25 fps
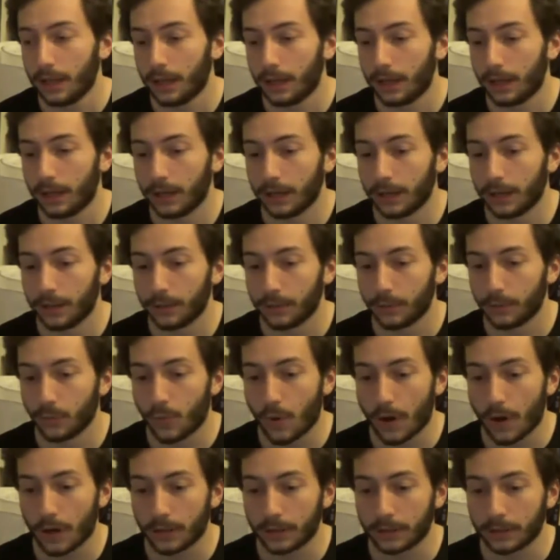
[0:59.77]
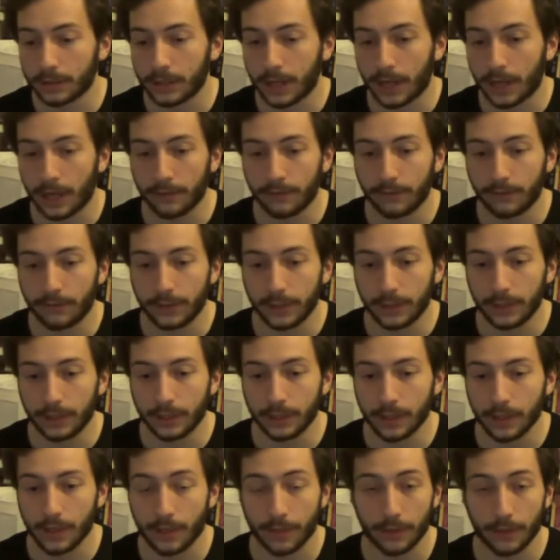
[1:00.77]
One
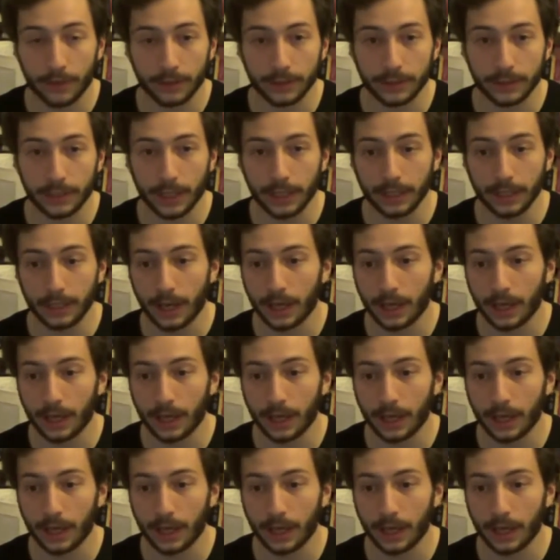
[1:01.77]
every Thursday.